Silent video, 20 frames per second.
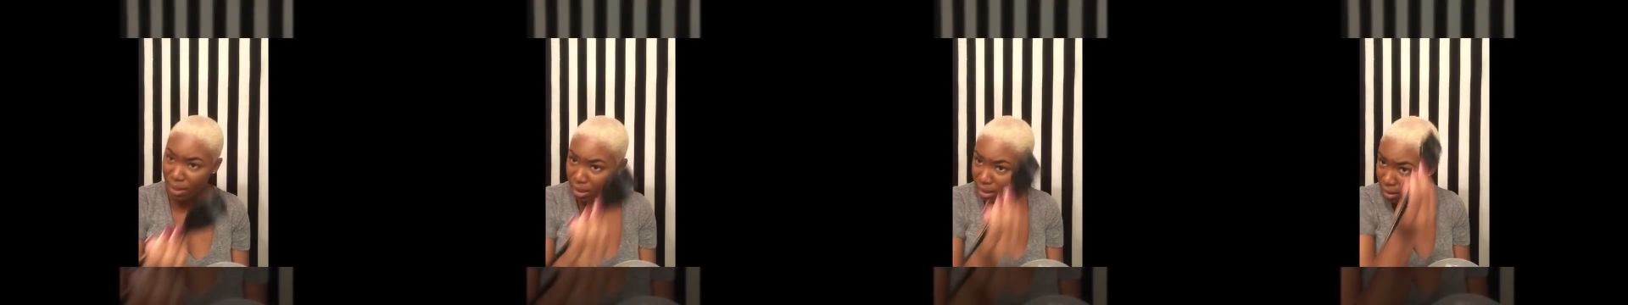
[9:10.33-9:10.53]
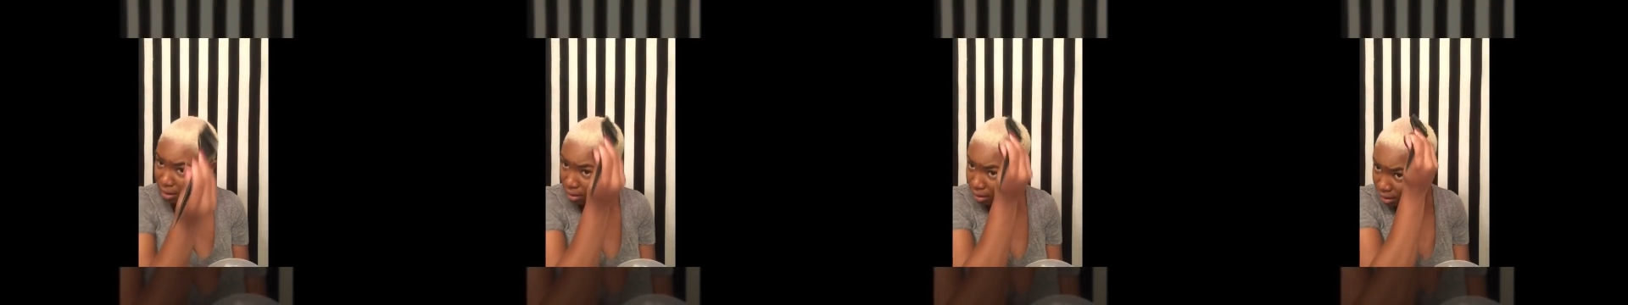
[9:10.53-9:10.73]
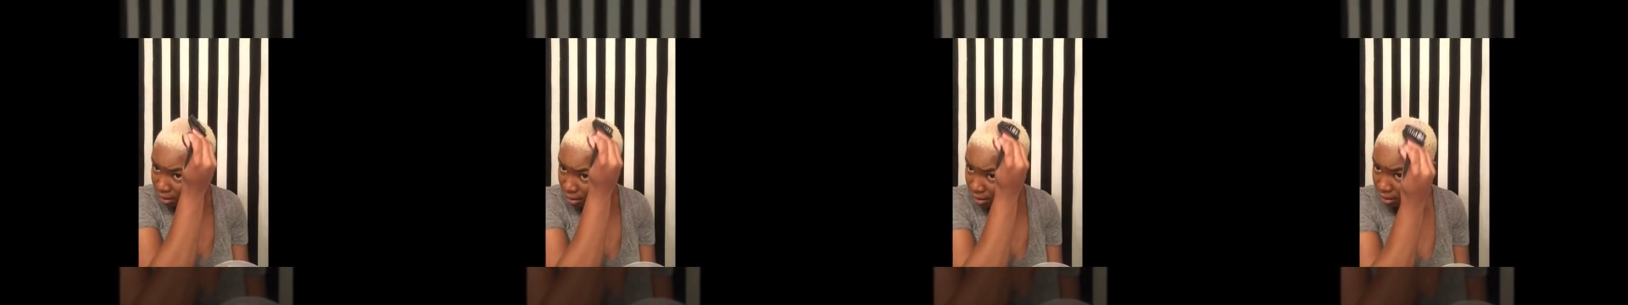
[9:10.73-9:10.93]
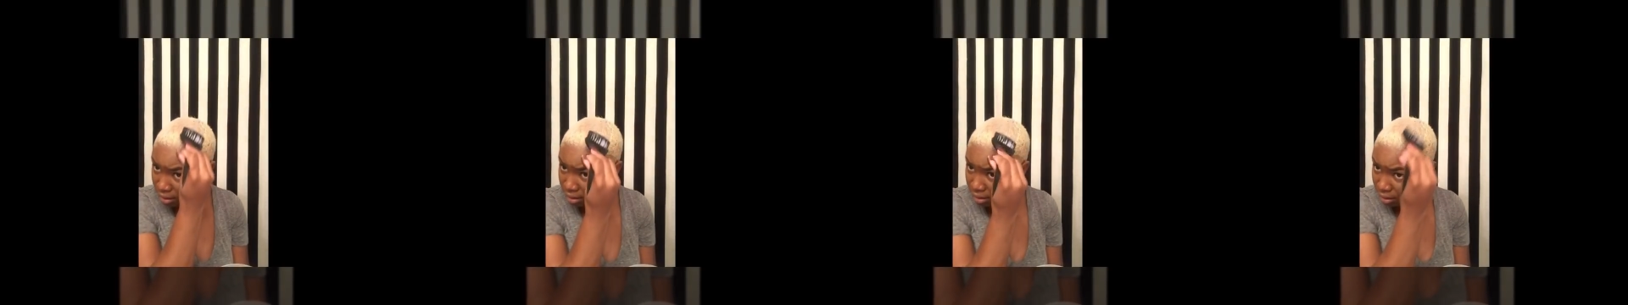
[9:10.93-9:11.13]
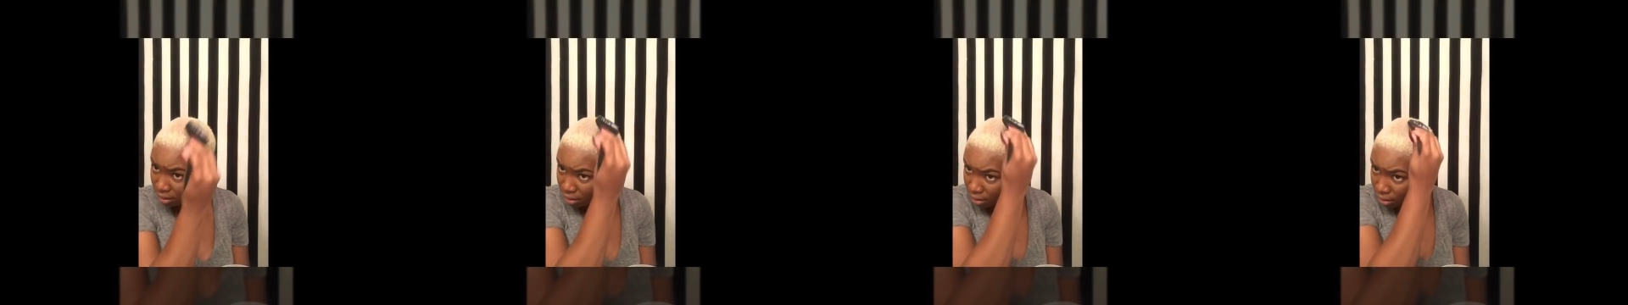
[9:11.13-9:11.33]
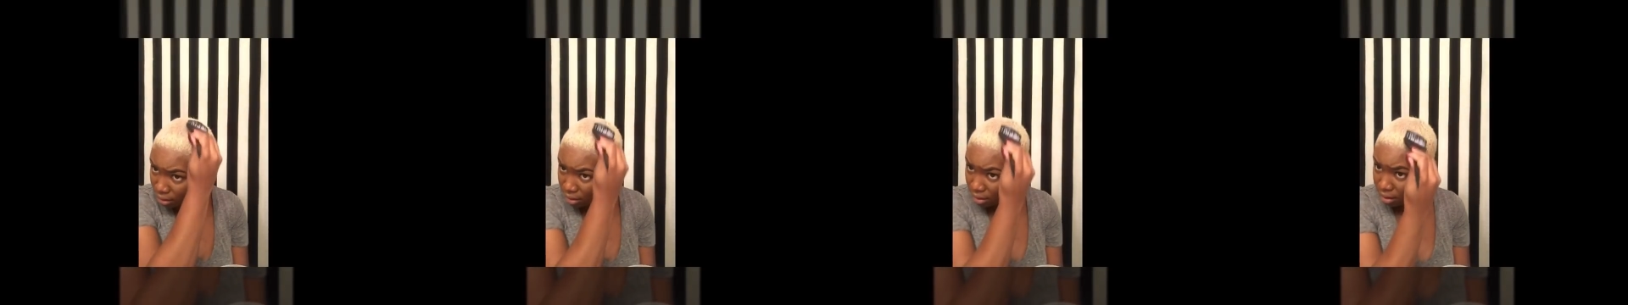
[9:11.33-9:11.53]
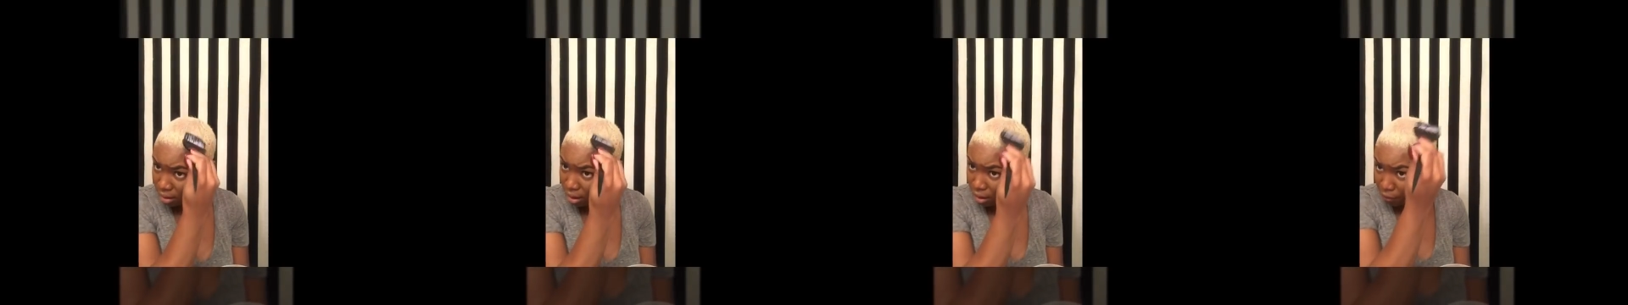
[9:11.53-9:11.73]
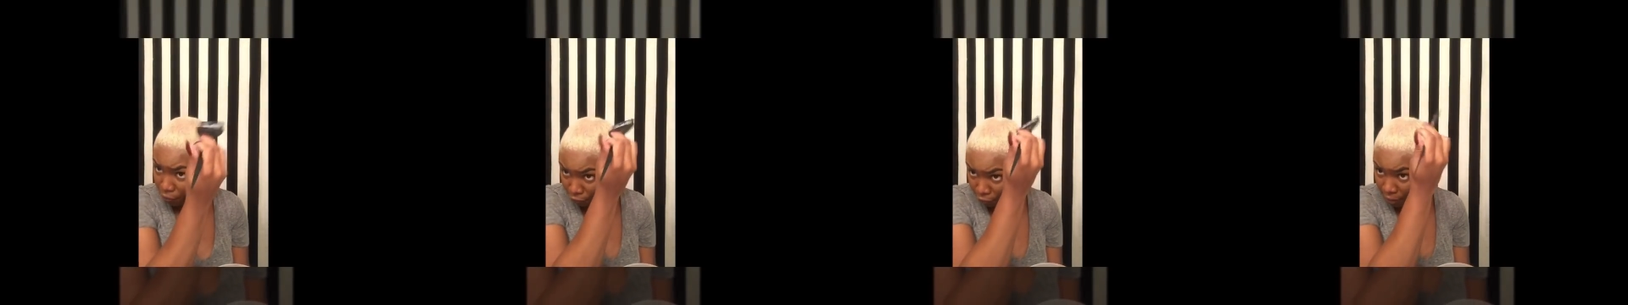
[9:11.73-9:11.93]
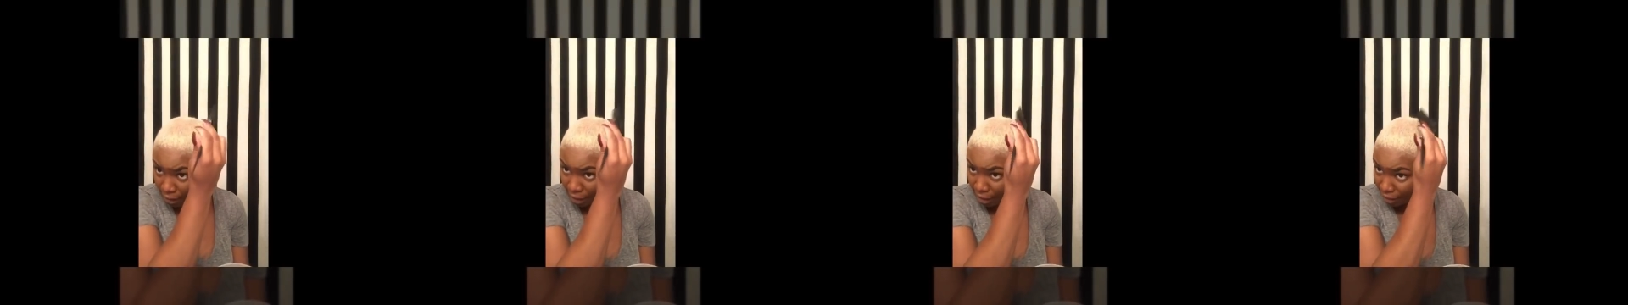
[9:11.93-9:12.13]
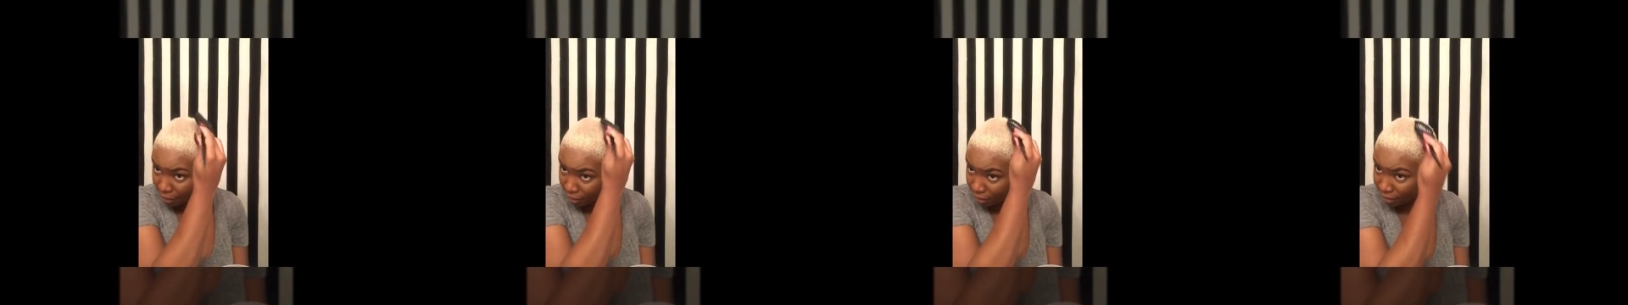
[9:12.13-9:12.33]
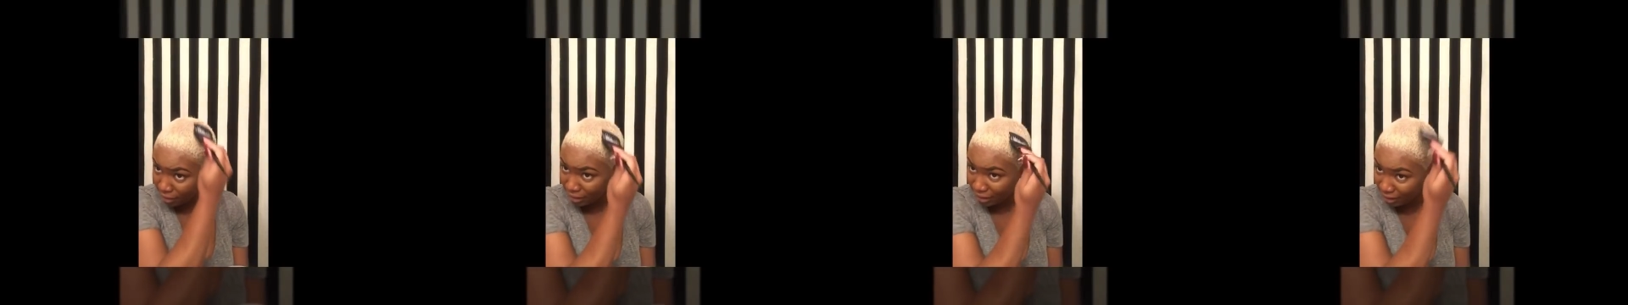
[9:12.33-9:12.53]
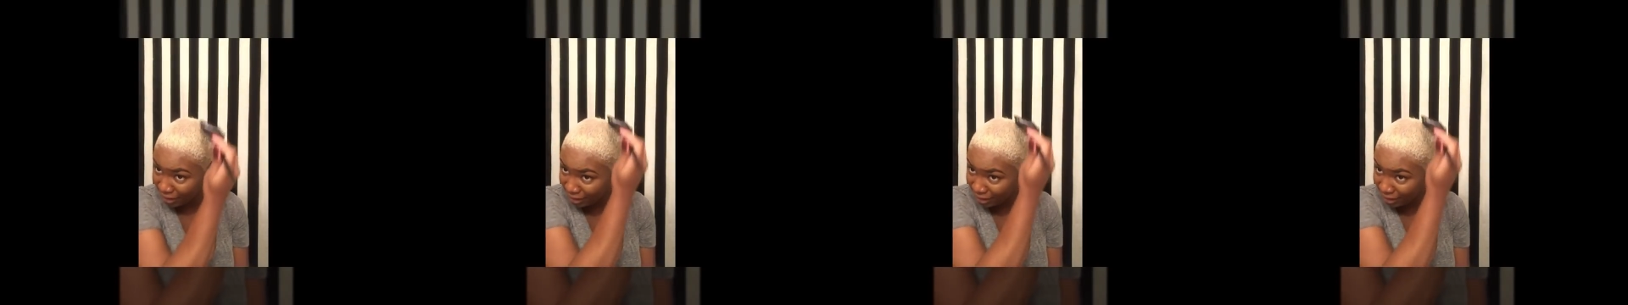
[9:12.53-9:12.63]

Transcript: be afraid.